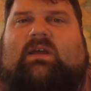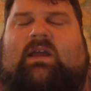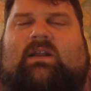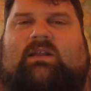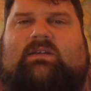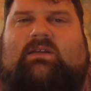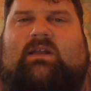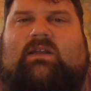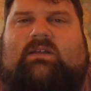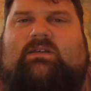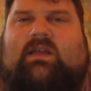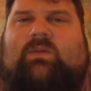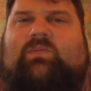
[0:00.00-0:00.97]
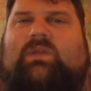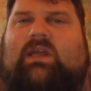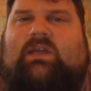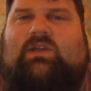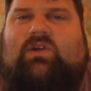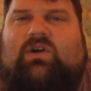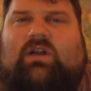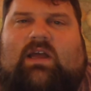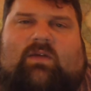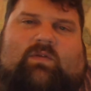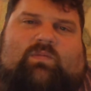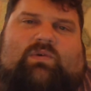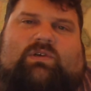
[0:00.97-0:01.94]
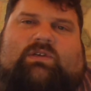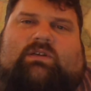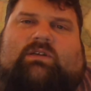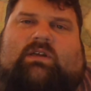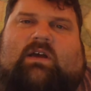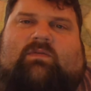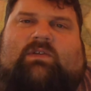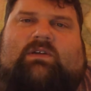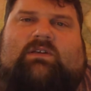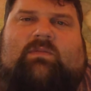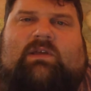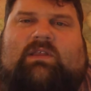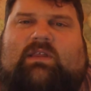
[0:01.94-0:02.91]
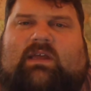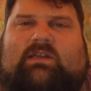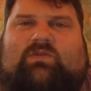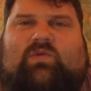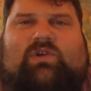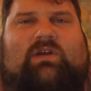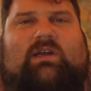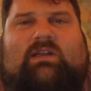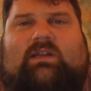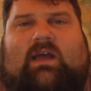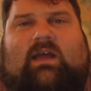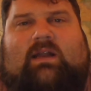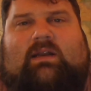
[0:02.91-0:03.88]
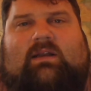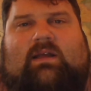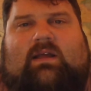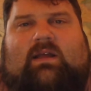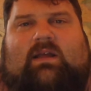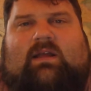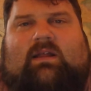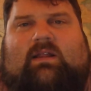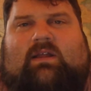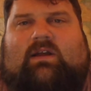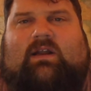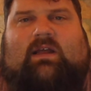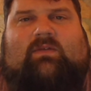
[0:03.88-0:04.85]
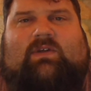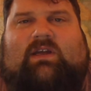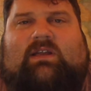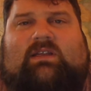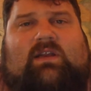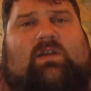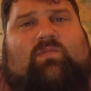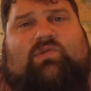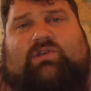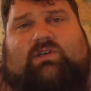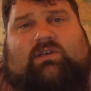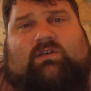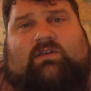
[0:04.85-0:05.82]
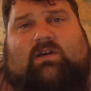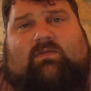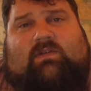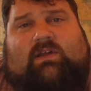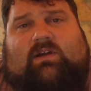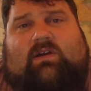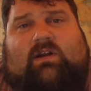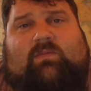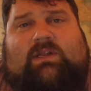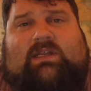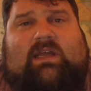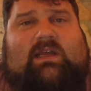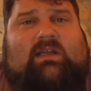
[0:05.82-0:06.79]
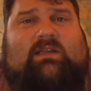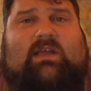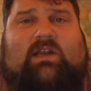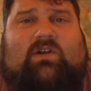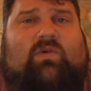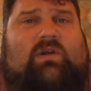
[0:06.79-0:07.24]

And the same thing, you're going to have to push yourself. There's going to be things when you get done, you're going to have to continue pushing yourself. Like you're going to be taking technical